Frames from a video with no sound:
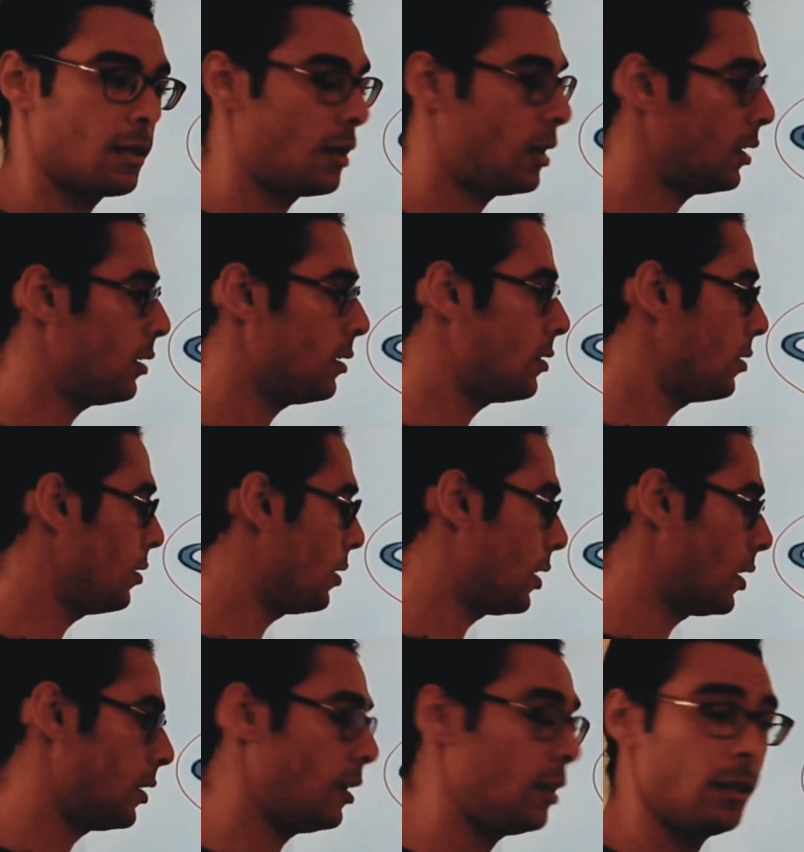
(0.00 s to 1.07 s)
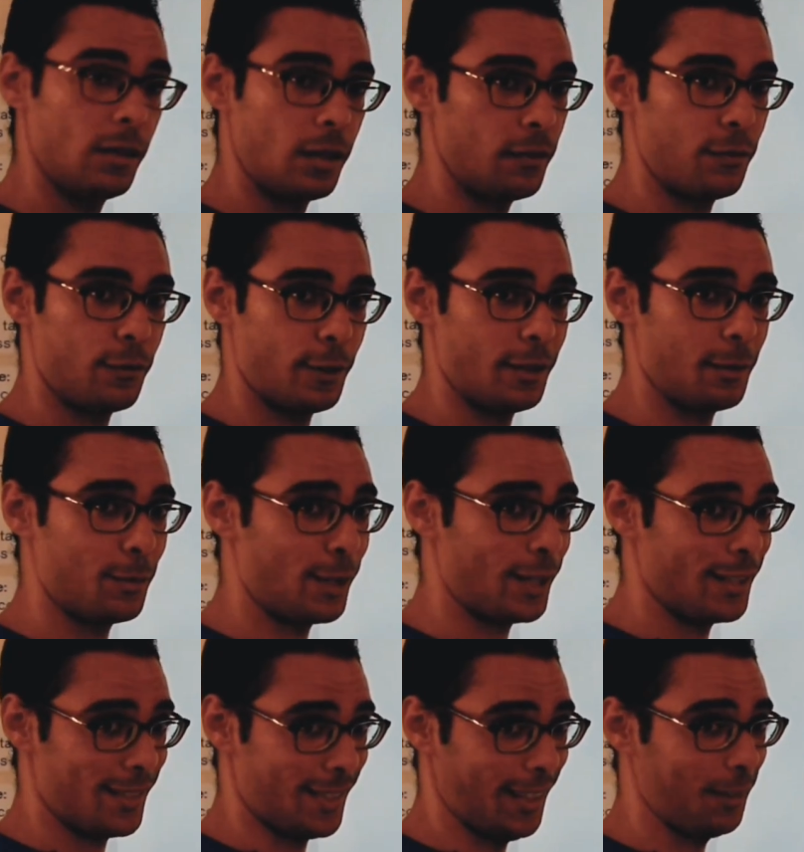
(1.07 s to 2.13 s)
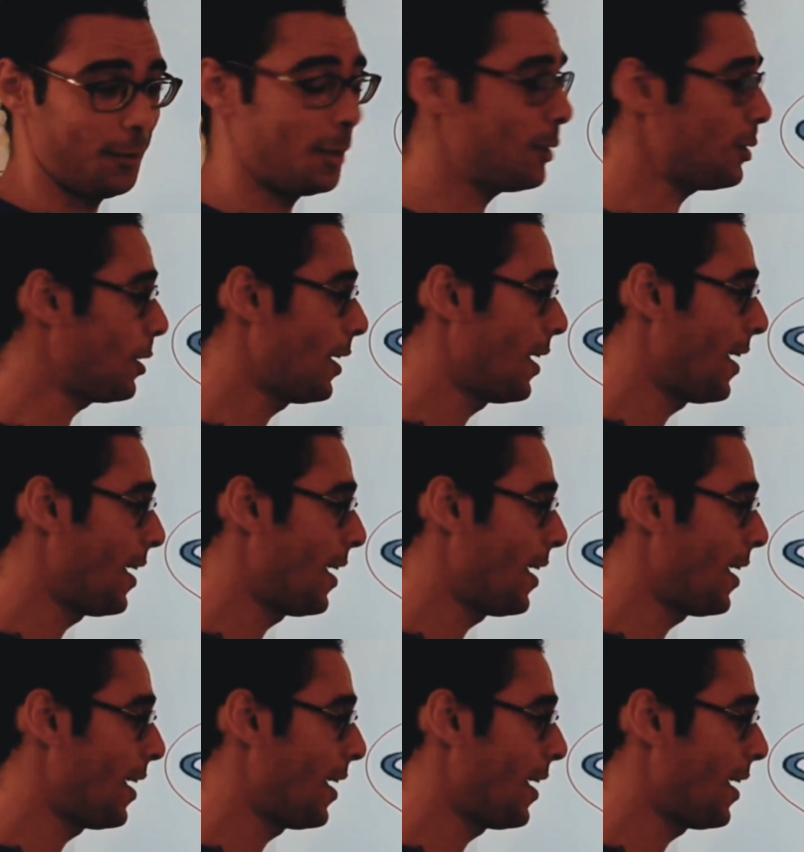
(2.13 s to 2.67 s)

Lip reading: I guess you are not looking for the burger sandwich,